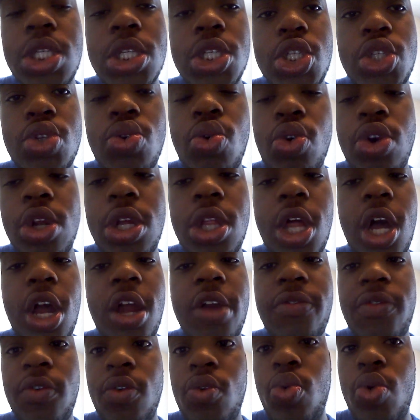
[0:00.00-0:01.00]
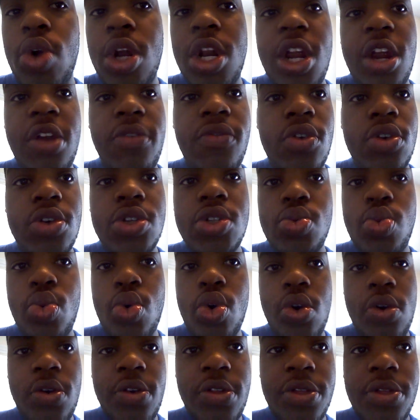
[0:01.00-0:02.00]
a storyline for whatever it's
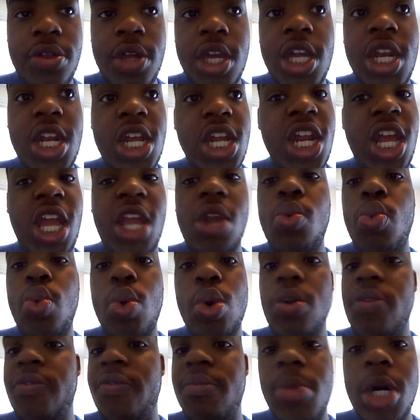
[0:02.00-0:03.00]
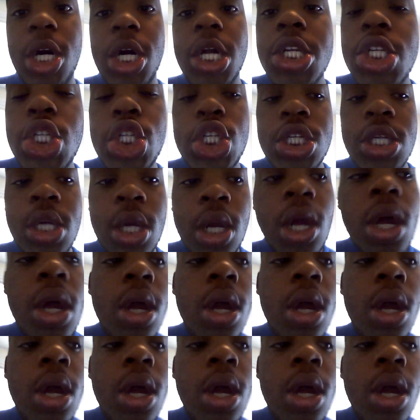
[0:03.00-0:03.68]
worth, and it ain't worth much.